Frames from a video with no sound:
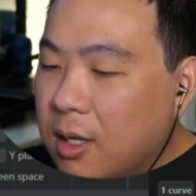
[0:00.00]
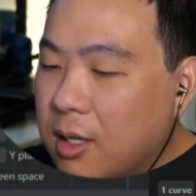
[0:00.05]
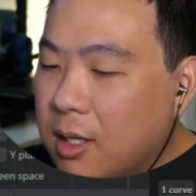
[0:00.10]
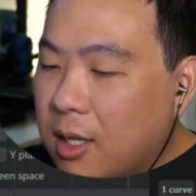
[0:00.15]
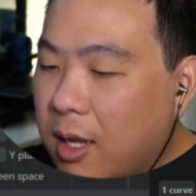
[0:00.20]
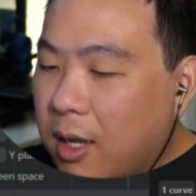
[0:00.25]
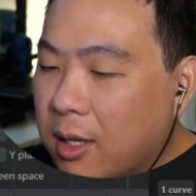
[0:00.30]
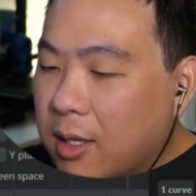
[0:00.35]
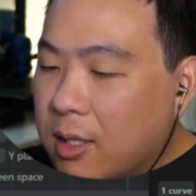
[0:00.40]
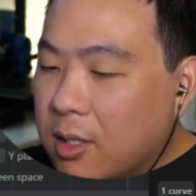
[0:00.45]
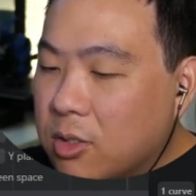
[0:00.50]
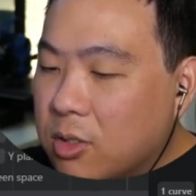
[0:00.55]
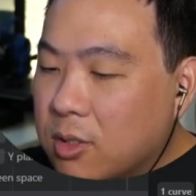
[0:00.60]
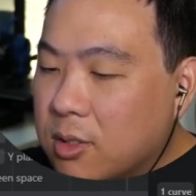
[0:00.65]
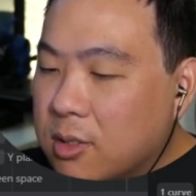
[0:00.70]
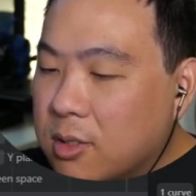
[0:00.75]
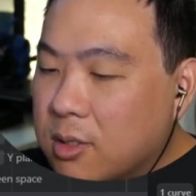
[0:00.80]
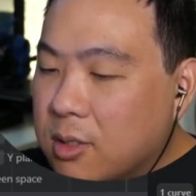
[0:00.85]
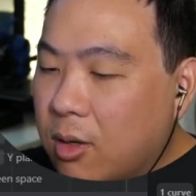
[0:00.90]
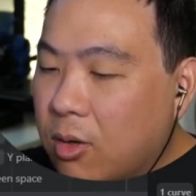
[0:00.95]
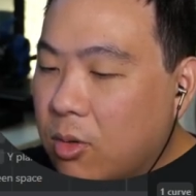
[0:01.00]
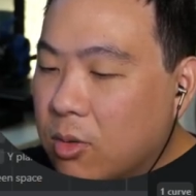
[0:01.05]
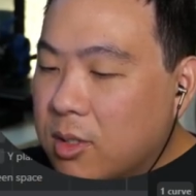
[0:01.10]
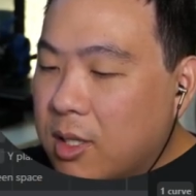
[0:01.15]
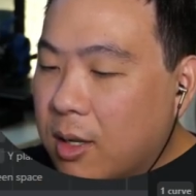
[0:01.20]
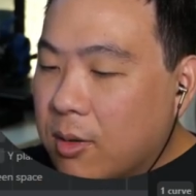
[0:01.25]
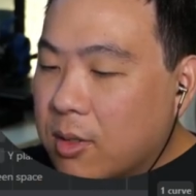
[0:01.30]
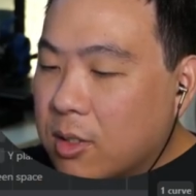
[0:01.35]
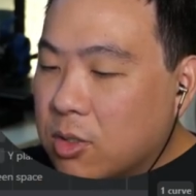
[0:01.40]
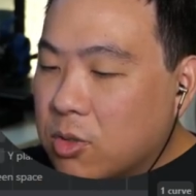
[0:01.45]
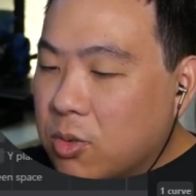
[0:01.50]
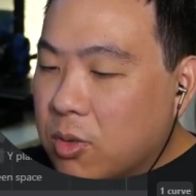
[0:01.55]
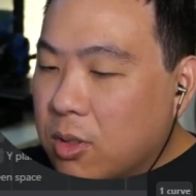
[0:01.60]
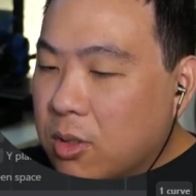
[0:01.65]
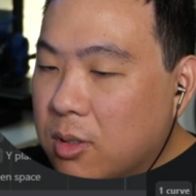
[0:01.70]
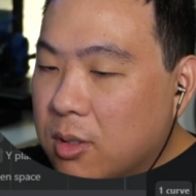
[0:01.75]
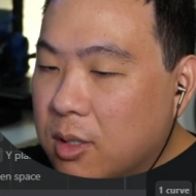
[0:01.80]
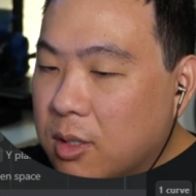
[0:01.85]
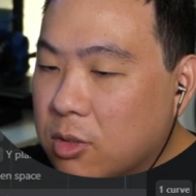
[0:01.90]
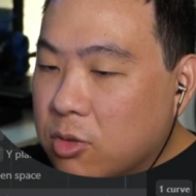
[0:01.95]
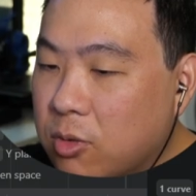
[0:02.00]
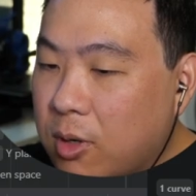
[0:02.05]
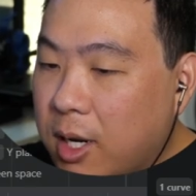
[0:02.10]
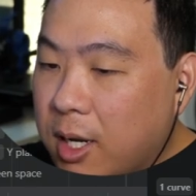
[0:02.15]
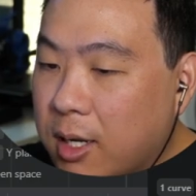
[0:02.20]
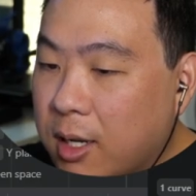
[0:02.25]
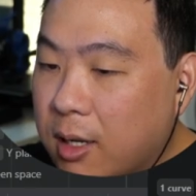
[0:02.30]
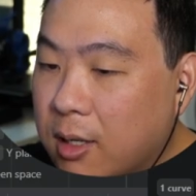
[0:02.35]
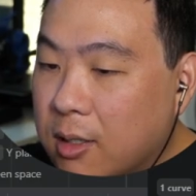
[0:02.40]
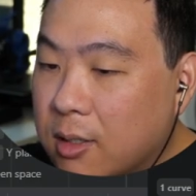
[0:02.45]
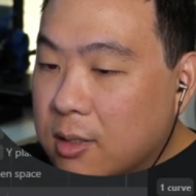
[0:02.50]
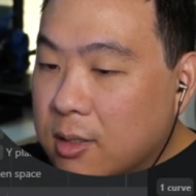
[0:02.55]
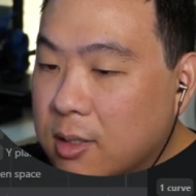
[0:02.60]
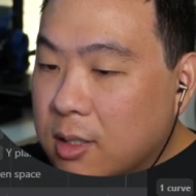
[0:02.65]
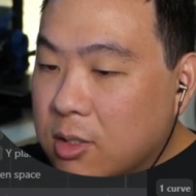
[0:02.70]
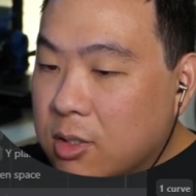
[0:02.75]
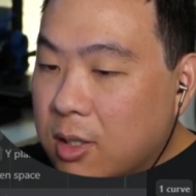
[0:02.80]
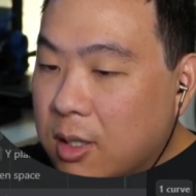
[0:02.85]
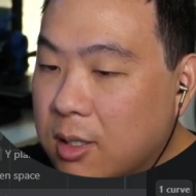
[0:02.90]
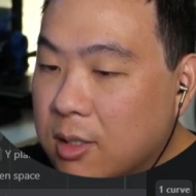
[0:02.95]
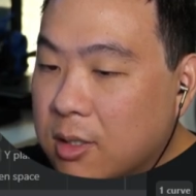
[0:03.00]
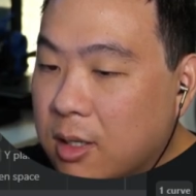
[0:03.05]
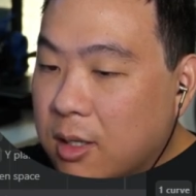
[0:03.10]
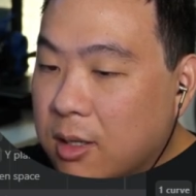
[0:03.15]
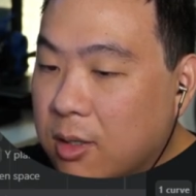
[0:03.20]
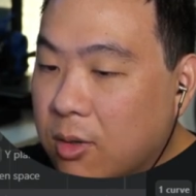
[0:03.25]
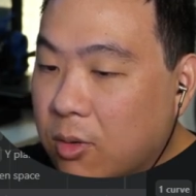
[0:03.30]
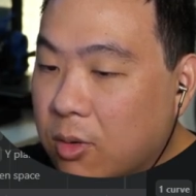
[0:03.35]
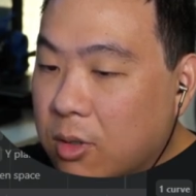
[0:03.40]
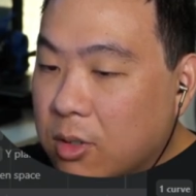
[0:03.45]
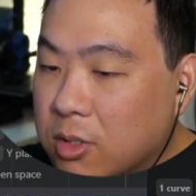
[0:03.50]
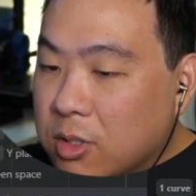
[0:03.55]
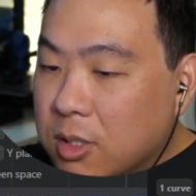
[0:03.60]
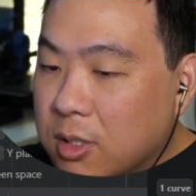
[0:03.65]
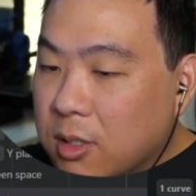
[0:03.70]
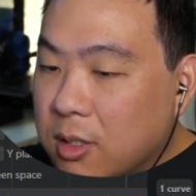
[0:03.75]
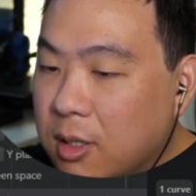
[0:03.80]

Now I can just hold down Control and drag it such that it's on the origin,